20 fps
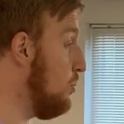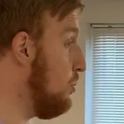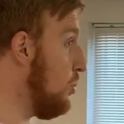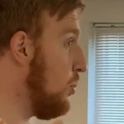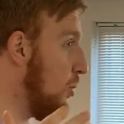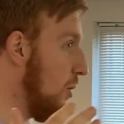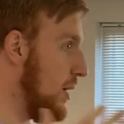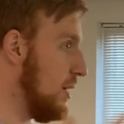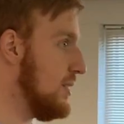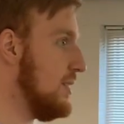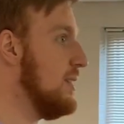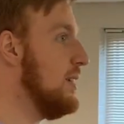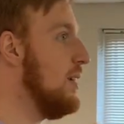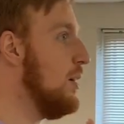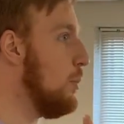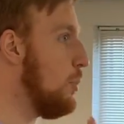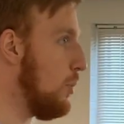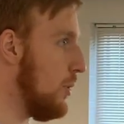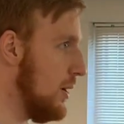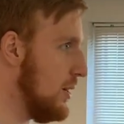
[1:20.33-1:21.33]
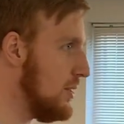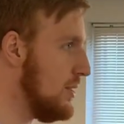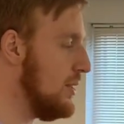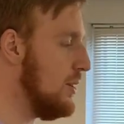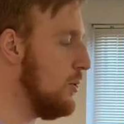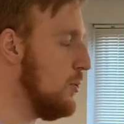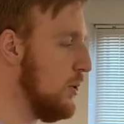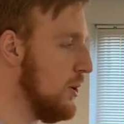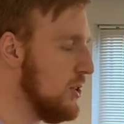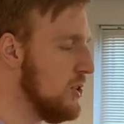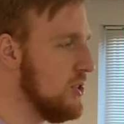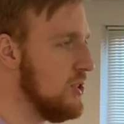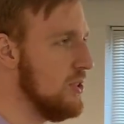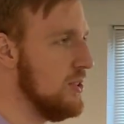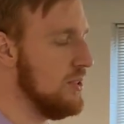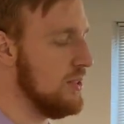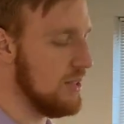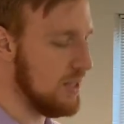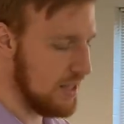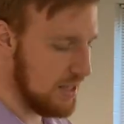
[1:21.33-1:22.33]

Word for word: pressing question.